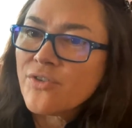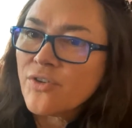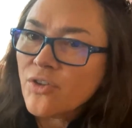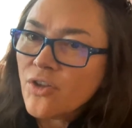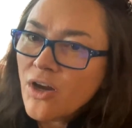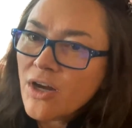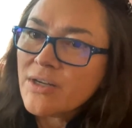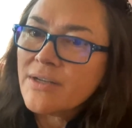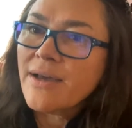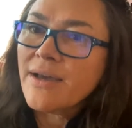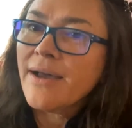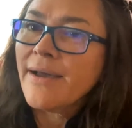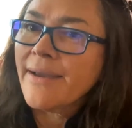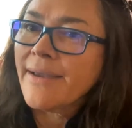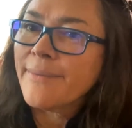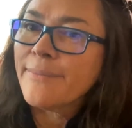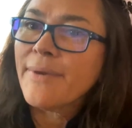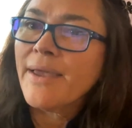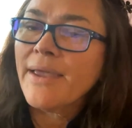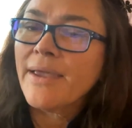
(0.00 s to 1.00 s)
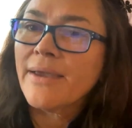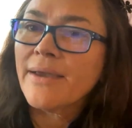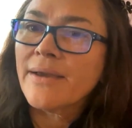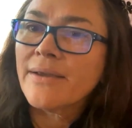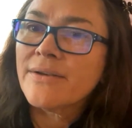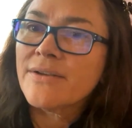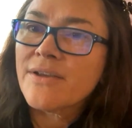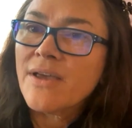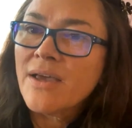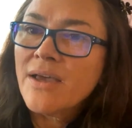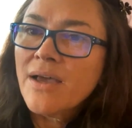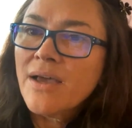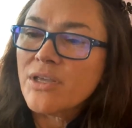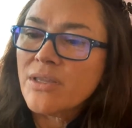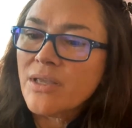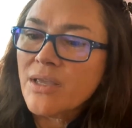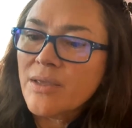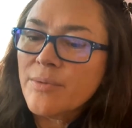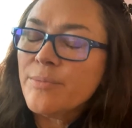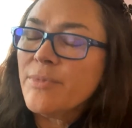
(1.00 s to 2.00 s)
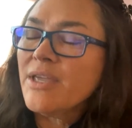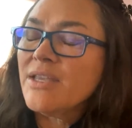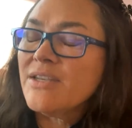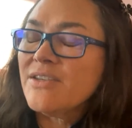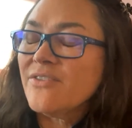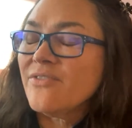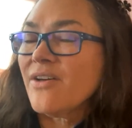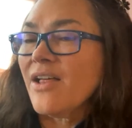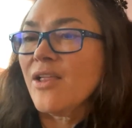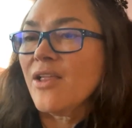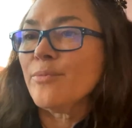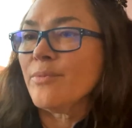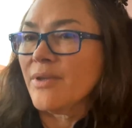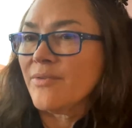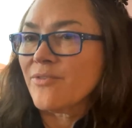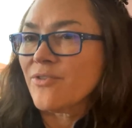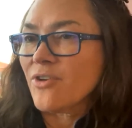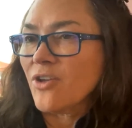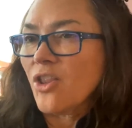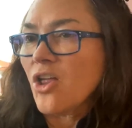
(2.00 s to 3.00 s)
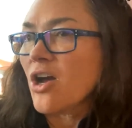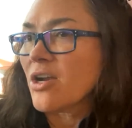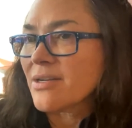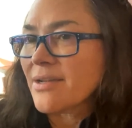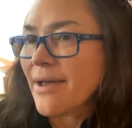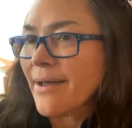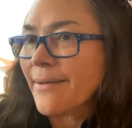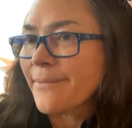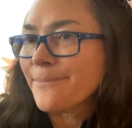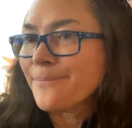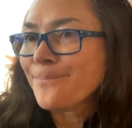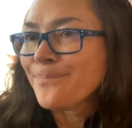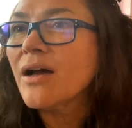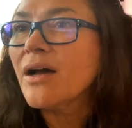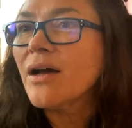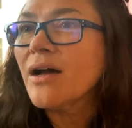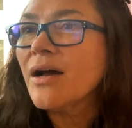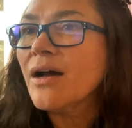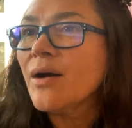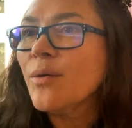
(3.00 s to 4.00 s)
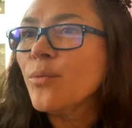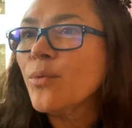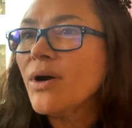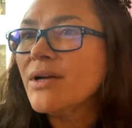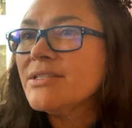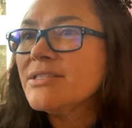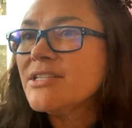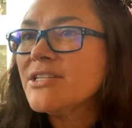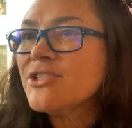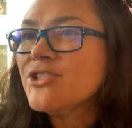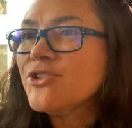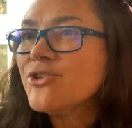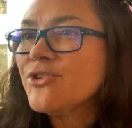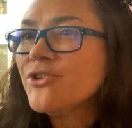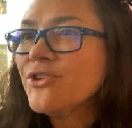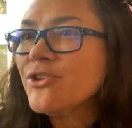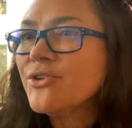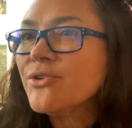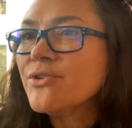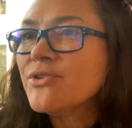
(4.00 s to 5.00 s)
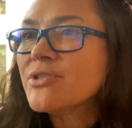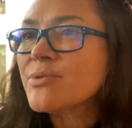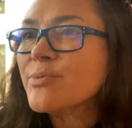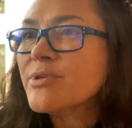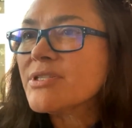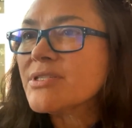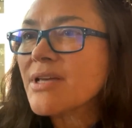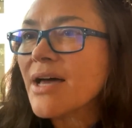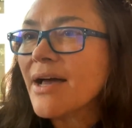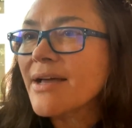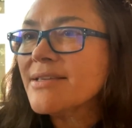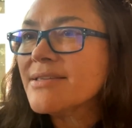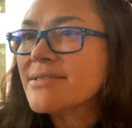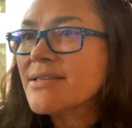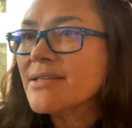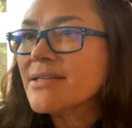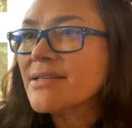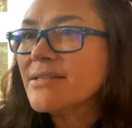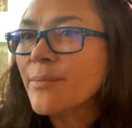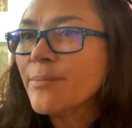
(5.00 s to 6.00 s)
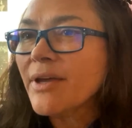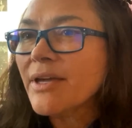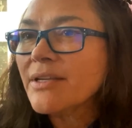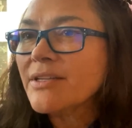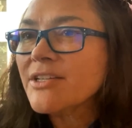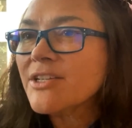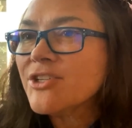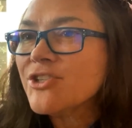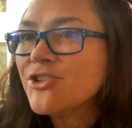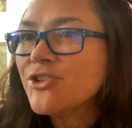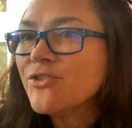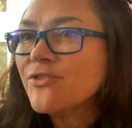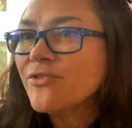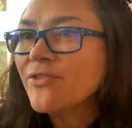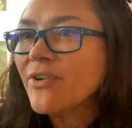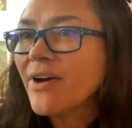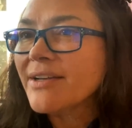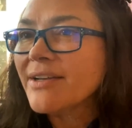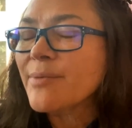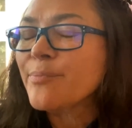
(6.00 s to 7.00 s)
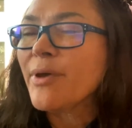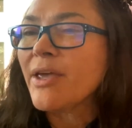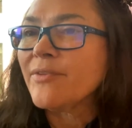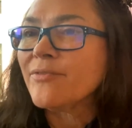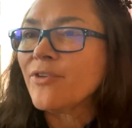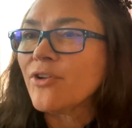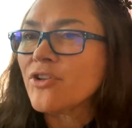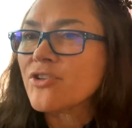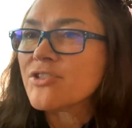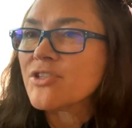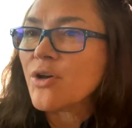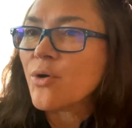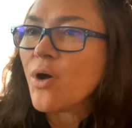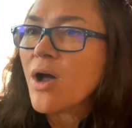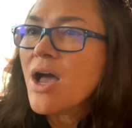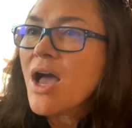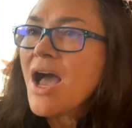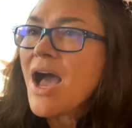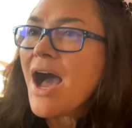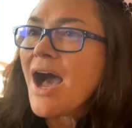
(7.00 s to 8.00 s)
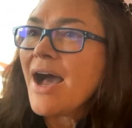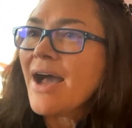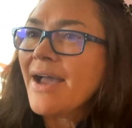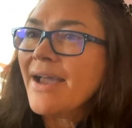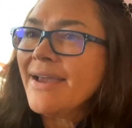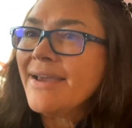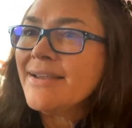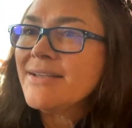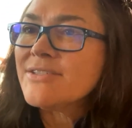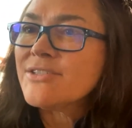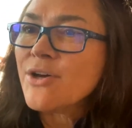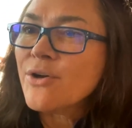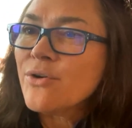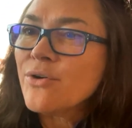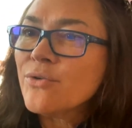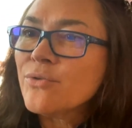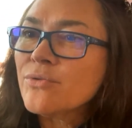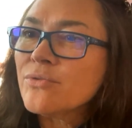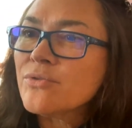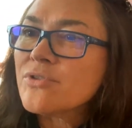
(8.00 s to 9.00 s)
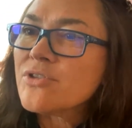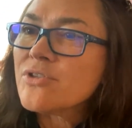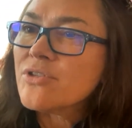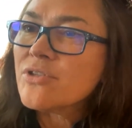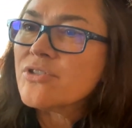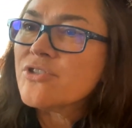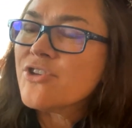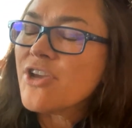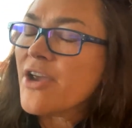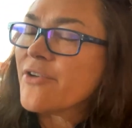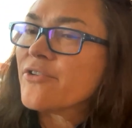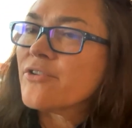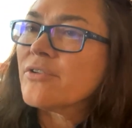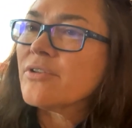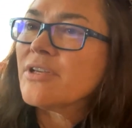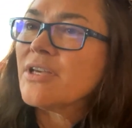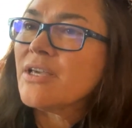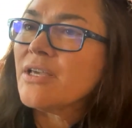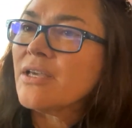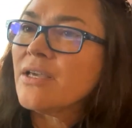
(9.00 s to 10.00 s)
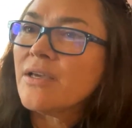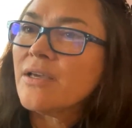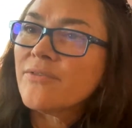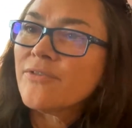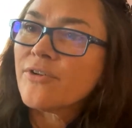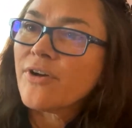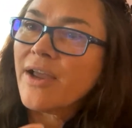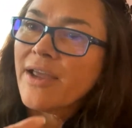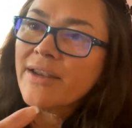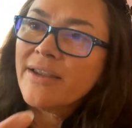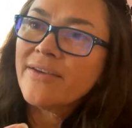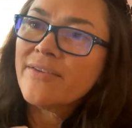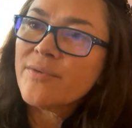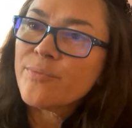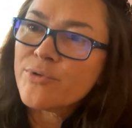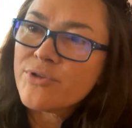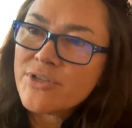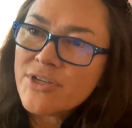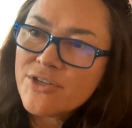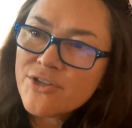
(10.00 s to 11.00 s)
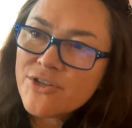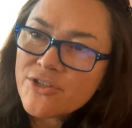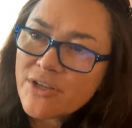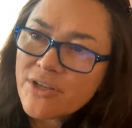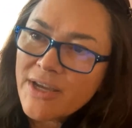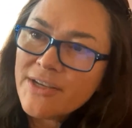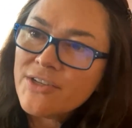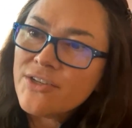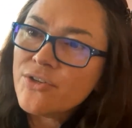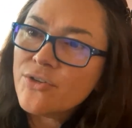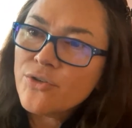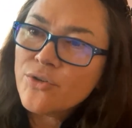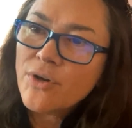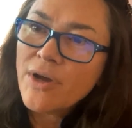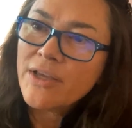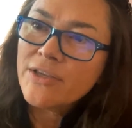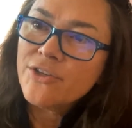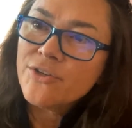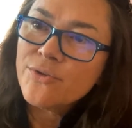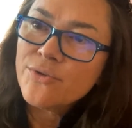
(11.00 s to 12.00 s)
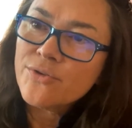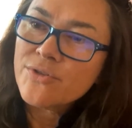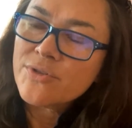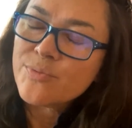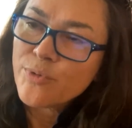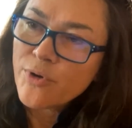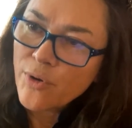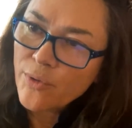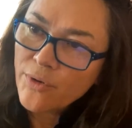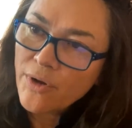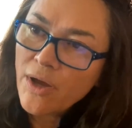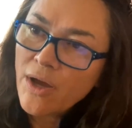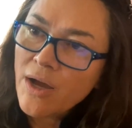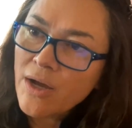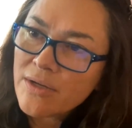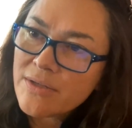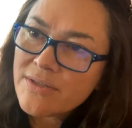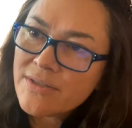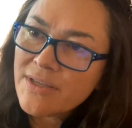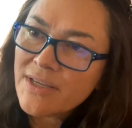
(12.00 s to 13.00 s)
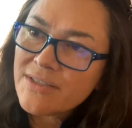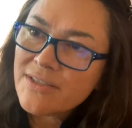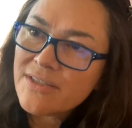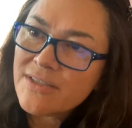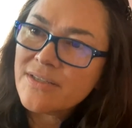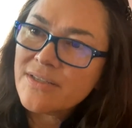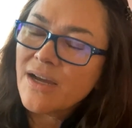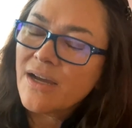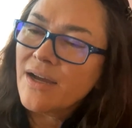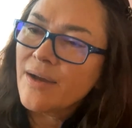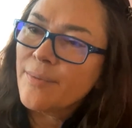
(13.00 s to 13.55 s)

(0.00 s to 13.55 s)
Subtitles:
for a long time and in development for a long time. What did you use besides the numbing? Did you find it painful? So I don't generally, for any of the procedures I do, use Pronox. It's